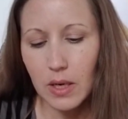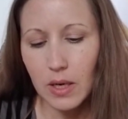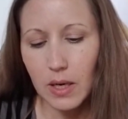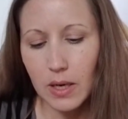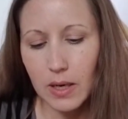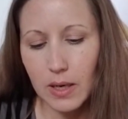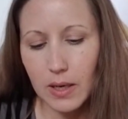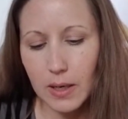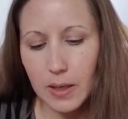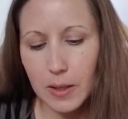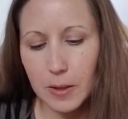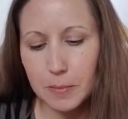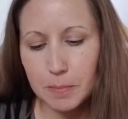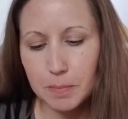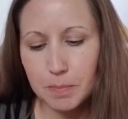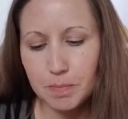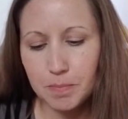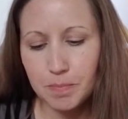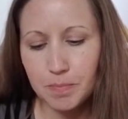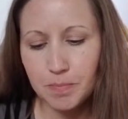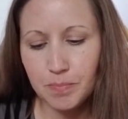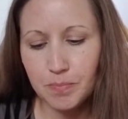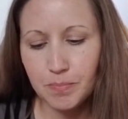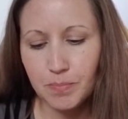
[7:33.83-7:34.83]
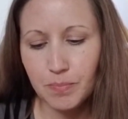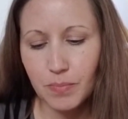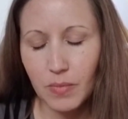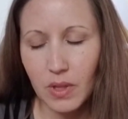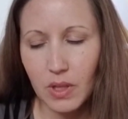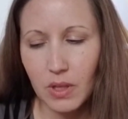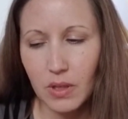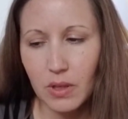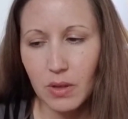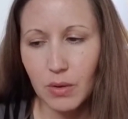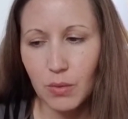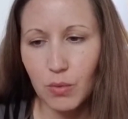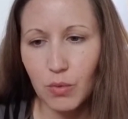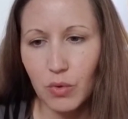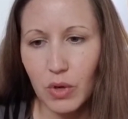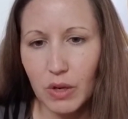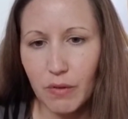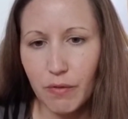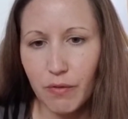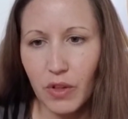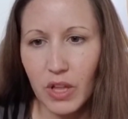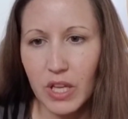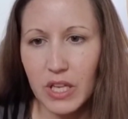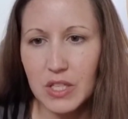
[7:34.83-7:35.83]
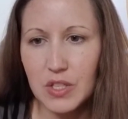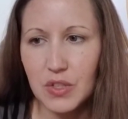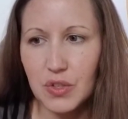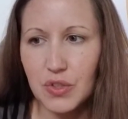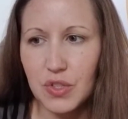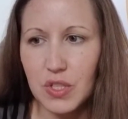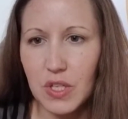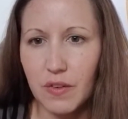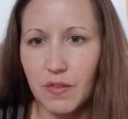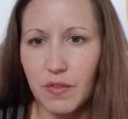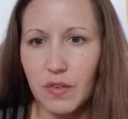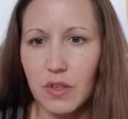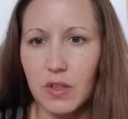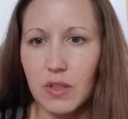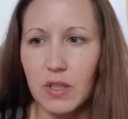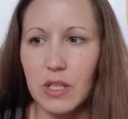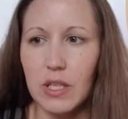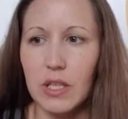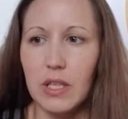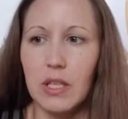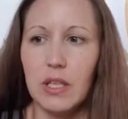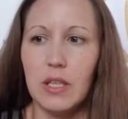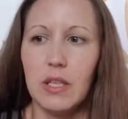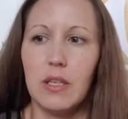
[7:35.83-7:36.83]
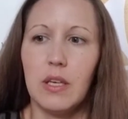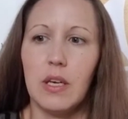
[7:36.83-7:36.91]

Um, red flags are definitely